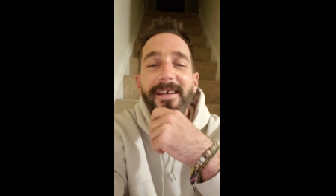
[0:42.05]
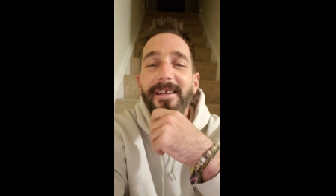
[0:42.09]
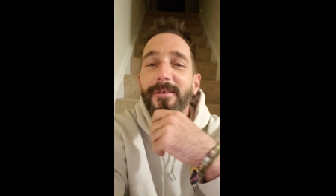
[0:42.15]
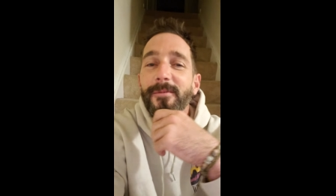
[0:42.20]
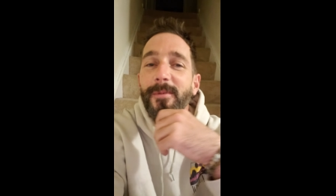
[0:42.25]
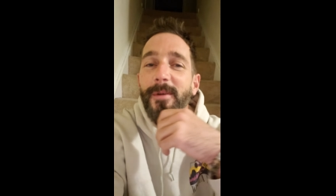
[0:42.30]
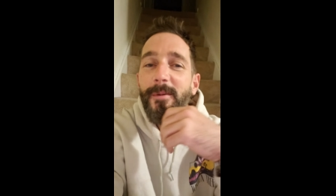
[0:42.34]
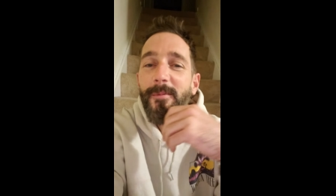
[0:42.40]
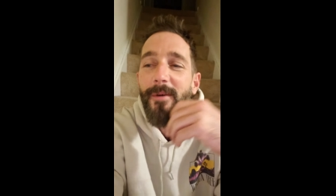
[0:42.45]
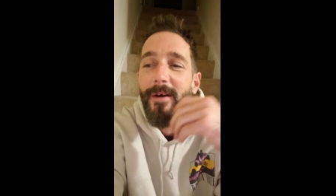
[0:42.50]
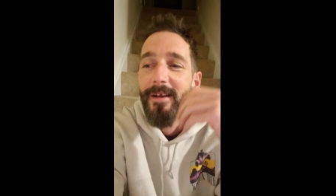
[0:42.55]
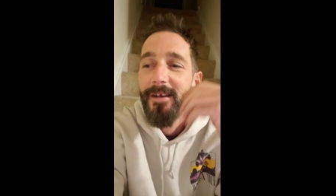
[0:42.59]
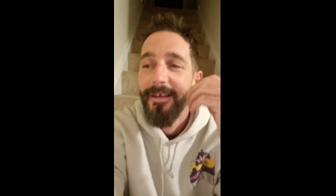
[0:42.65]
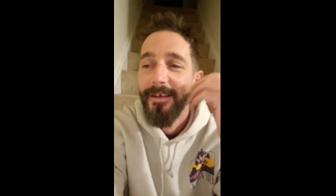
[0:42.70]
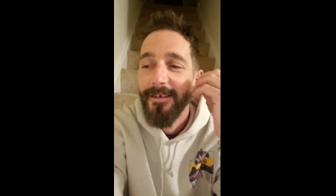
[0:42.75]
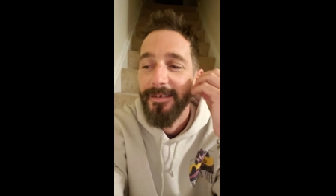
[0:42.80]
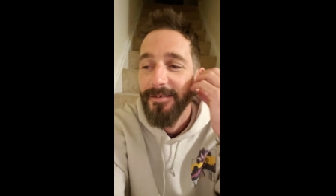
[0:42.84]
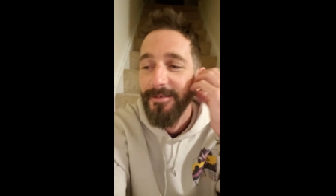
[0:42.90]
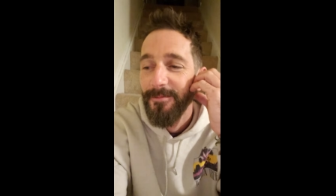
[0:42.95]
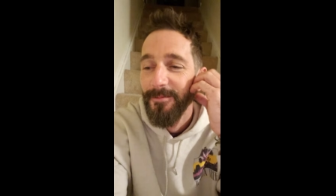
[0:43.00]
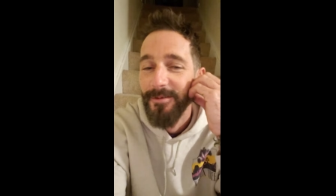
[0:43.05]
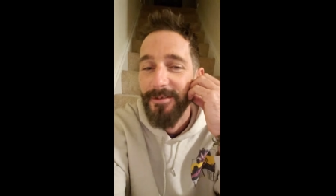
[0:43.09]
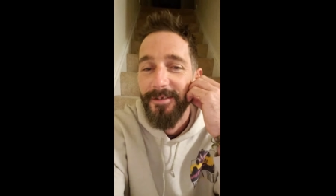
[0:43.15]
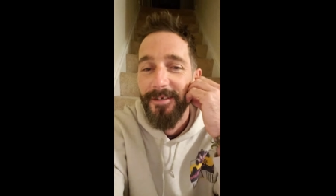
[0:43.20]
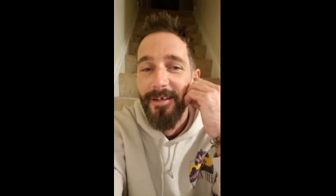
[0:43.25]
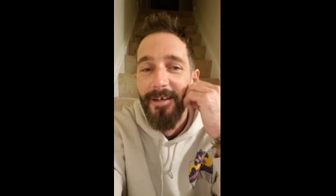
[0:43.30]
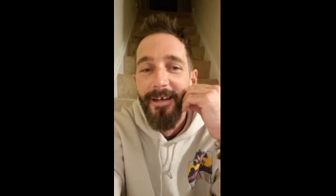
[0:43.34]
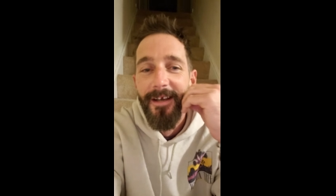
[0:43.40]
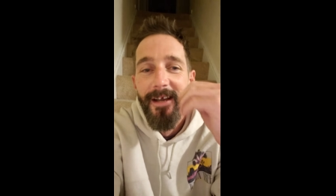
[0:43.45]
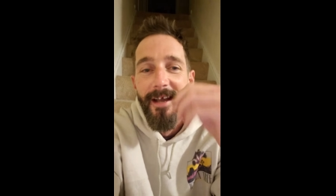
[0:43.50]
I had to rewind it because it was
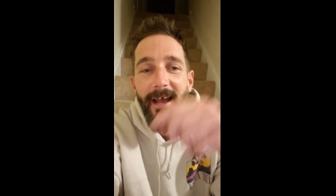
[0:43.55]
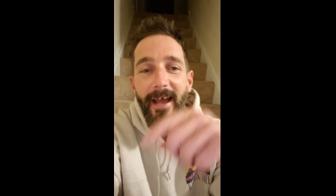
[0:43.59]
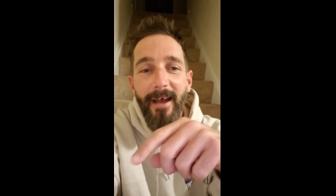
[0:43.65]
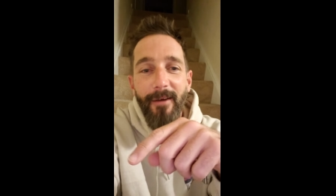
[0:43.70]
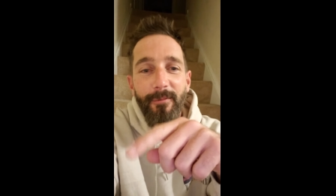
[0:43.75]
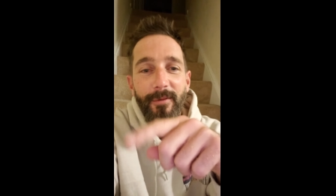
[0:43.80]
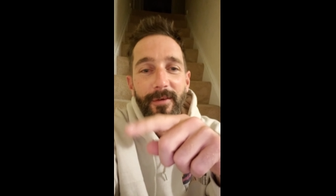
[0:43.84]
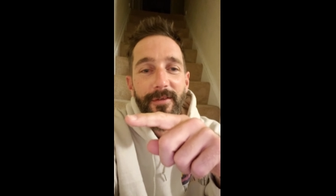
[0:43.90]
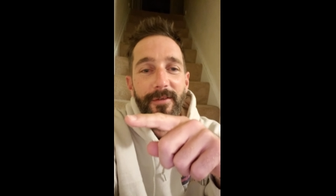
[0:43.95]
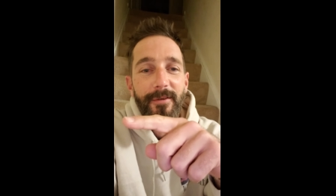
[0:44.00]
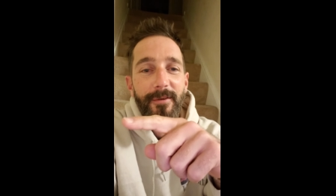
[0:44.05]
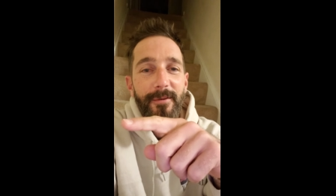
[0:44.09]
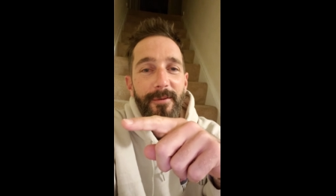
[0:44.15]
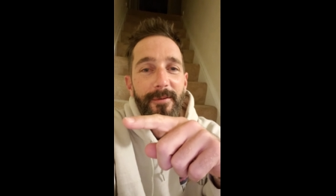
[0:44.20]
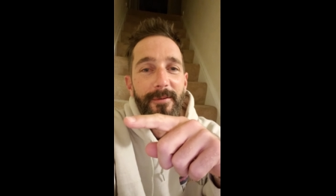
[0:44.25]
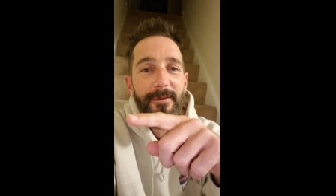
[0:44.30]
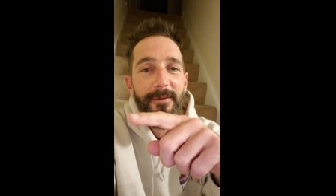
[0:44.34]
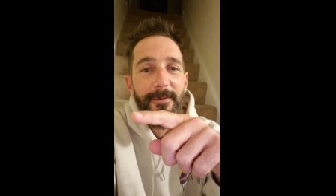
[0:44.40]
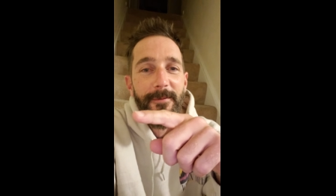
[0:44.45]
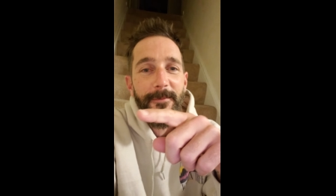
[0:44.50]
halfway through.